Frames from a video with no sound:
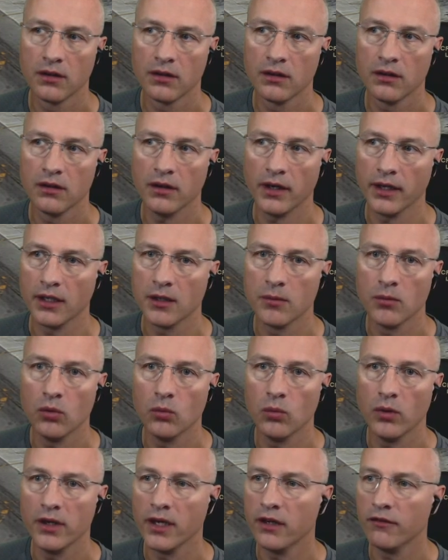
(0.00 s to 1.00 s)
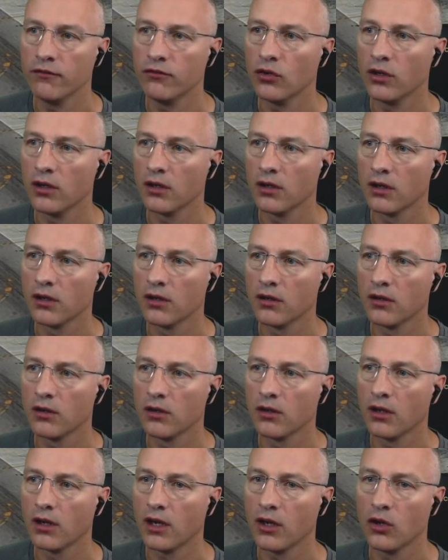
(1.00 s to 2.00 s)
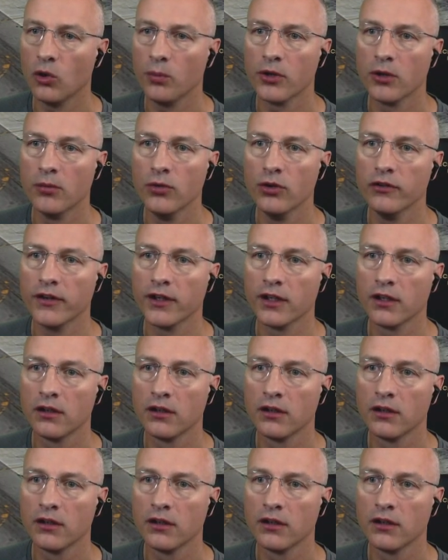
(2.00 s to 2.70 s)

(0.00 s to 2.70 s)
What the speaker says: Right, come on 194. I hope you're moving.